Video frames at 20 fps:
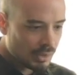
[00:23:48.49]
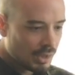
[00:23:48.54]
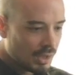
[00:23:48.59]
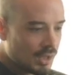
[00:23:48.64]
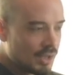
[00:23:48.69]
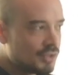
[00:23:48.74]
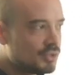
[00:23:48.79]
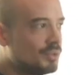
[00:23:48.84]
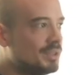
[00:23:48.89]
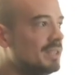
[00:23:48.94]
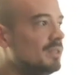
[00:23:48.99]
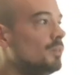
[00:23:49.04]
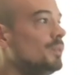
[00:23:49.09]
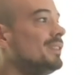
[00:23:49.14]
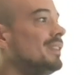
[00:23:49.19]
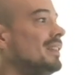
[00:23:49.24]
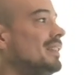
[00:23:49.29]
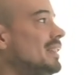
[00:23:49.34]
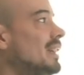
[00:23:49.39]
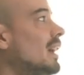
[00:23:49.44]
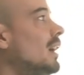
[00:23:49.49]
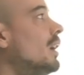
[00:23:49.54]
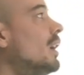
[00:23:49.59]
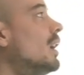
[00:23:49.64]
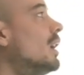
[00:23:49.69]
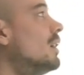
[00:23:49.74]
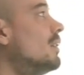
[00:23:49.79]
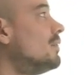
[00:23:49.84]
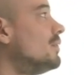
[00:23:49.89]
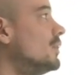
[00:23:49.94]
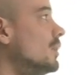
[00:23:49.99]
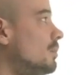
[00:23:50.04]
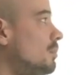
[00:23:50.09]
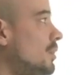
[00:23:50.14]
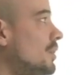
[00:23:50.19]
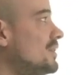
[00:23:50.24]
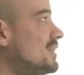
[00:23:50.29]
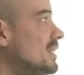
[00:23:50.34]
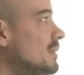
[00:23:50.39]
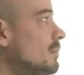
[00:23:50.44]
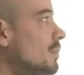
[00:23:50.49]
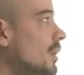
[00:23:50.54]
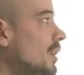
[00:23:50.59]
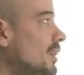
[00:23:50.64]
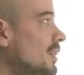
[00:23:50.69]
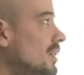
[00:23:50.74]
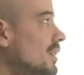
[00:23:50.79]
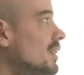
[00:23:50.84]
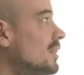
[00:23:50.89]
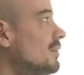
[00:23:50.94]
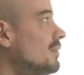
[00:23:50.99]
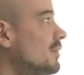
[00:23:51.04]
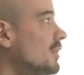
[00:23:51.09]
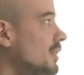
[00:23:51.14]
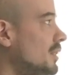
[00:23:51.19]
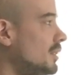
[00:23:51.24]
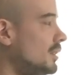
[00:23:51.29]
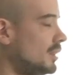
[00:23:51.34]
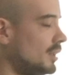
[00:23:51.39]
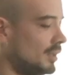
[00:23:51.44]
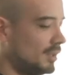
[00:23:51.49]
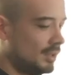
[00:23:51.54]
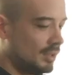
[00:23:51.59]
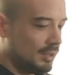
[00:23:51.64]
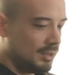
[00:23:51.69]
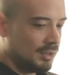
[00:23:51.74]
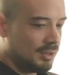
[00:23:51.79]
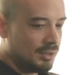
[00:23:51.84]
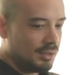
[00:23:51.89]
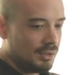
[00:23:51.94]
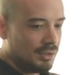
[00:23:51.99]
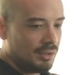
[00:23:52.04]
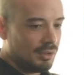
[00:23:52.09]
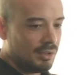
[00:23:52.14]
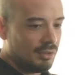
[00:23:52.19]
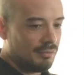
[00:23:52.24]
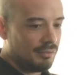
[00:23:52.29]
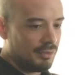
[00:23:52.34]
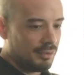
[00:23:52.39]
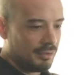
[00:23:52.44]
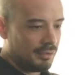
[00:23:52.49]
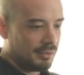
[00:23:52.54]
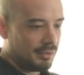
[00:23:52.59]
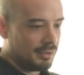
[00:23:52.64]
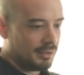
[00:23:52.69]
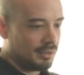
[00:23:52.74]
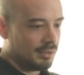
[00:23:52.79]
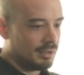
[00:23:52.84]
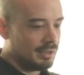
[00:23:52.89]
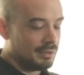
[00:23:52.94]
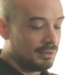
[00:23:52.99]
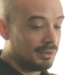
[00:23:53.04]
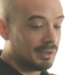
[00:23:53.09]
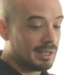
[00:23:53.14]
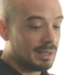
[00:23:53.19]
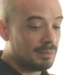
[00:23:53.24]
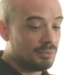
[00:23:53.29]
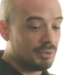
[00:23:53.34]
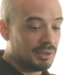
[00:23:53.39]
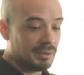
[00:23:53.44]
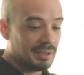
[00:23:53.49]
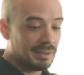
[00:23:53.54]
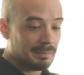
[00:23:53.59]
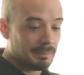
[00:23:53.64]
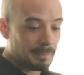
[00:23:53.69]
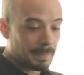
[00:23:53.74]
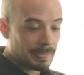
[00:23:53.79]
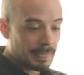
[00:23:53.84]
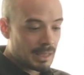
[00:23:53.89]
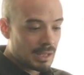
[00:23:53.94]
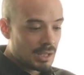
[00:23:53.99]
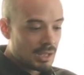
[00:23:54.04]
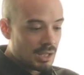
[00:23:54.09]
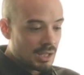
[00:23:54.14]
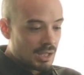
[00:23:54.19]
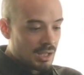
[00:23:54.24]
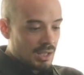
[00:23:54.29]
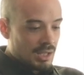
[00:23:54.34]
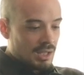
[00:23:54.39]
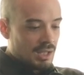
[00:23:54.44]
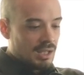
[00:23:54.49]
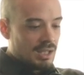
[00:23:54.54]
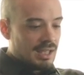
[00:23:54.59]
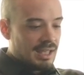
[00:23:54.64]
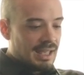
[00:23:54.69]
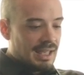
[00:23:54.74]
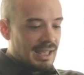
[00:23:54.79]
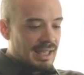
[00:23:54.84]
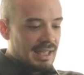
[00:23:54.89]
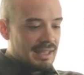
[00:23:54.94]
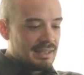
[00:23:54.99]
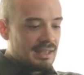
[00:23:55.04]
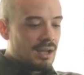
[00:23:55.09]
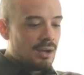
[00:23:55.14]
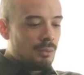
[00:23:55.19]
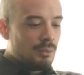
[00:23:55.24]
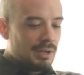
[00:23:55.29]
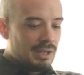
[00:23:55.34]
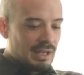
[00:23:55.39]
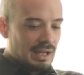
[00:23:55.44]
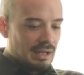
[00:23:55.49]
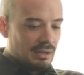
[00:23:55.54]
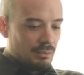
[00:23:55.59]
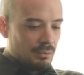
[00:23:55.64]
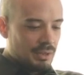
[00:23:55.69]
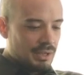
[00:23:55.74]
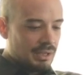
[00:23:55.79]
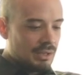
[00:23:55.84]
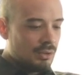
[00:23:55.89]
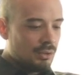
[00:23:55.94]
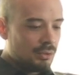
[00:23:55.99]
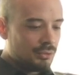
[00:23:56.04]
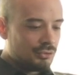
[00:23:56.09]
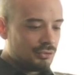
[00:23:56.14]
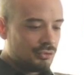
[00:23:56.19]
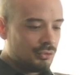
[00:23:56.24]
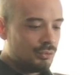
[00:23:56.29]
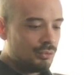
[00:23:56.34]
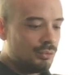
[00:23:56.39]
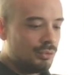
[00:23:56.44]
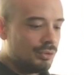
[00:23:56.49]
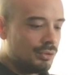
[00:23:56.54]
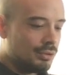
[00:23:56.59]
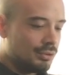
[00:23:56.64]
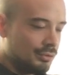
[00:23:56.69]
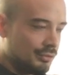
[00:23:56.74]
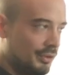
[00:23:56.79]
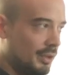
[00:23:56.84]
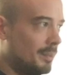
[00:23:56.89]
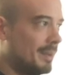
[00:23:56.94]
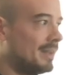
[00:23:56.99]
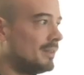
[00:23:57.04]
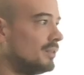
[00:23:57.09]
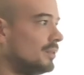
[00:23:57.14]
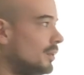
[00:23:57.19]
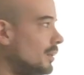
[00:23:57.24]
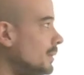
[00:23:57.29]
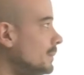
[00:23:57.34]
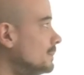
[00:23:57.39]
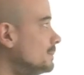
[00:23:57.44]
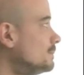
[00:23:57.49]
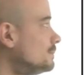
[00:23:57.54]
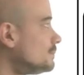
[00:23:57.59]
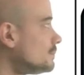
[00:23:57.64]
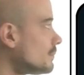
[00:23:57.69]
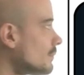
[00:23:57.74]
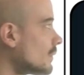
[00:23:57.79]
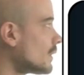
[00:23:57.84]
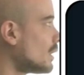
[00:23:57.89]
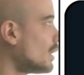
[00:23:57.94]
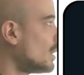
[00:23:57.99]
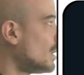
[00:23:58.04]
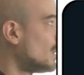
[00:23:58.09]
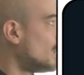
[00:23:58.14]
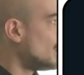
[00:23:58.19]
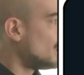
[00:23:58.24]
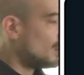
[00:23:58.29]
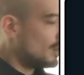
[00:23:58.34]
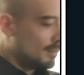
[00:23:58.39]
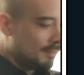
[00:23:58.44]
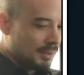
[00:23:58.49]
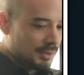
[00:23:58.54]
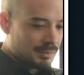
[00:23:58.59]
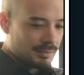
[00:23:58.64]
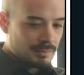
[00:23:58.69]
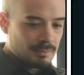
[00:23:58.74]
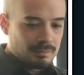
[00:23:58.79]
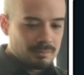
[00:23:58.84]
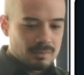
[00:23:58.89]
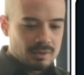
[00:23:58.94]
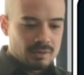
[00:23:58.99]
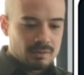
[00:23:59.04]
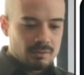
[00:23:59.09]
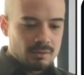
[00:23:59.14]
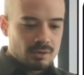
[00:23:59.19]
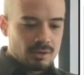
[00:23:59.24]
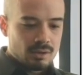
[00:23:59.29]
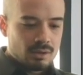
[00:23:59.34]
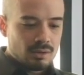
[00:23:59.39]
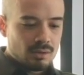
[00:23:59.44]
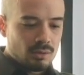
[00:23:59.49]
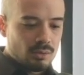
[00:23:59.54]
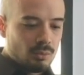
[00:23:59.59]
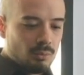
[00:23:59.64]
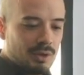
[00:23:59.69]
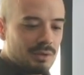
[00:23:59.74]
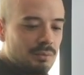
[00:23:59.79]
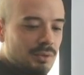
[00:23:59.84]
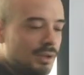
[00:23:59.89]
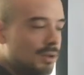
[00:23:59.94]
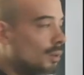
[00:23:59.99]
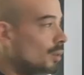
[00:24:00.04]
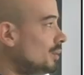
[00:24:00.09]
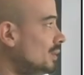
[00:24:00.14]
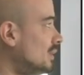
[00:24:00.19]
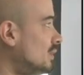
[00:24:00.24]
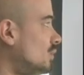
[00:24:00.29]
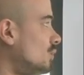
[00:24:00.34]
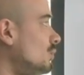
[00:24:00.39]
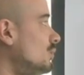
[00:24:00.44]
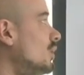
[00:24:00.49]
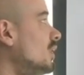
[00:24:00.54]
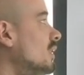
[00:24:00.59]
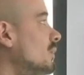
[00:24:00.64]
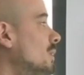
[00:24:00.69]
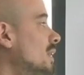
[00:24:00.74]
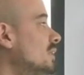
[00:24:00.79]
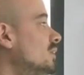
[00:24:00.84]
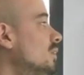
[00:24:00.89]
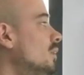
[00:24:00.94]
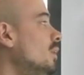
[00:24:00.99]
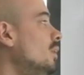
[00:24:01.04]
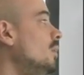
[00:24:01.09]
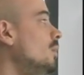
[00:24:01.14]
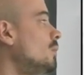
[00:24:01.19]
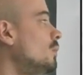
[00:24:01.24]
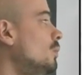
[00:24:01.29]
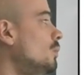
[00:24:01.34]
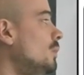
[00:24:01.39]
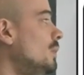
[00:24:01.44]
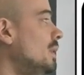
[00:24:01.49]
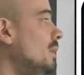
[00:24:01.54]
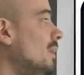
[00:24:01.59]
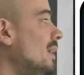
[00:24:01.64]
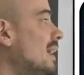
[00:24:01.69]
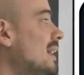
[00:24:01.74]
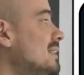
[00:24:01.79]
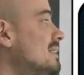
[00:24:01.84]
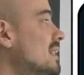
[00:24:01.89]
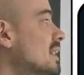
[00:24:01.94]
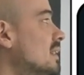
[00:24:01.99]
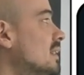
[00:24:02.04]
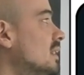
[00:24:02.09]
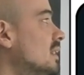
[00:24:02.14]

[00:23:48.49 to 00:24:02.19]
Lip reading: So this would take care of the parsing part of our little library. And now we go to the renderer. But when we go to the renderer, we realize that